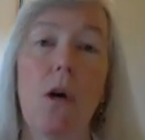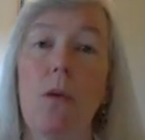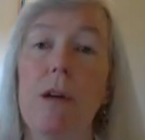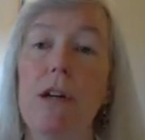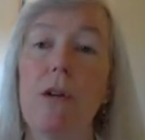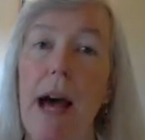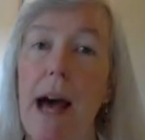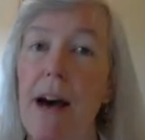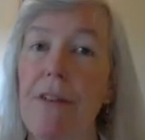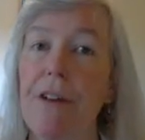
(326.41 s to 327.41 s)
When you
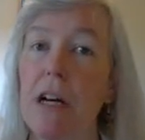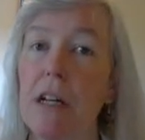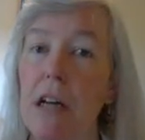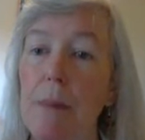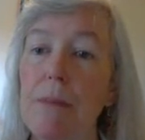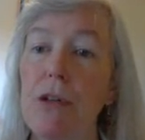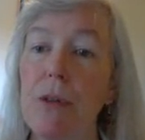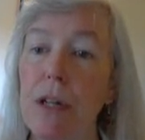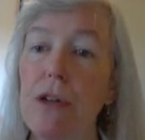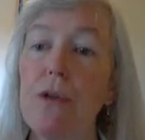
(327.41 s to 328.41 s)
have come to
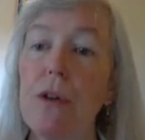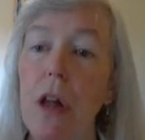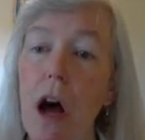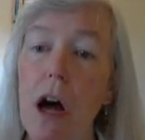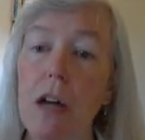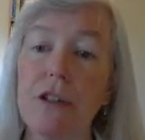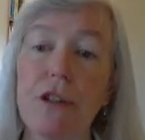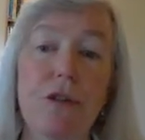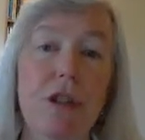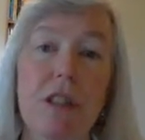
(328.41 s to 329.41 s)
a new clause,
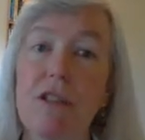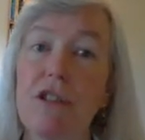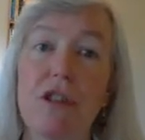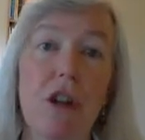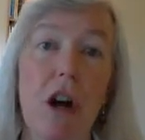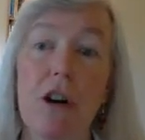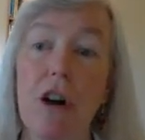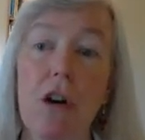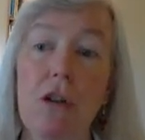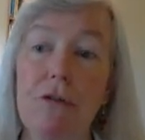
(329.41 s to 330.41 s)
you just start
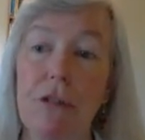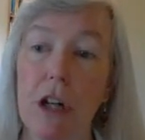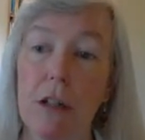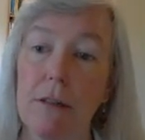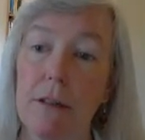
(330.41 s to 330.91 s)
over.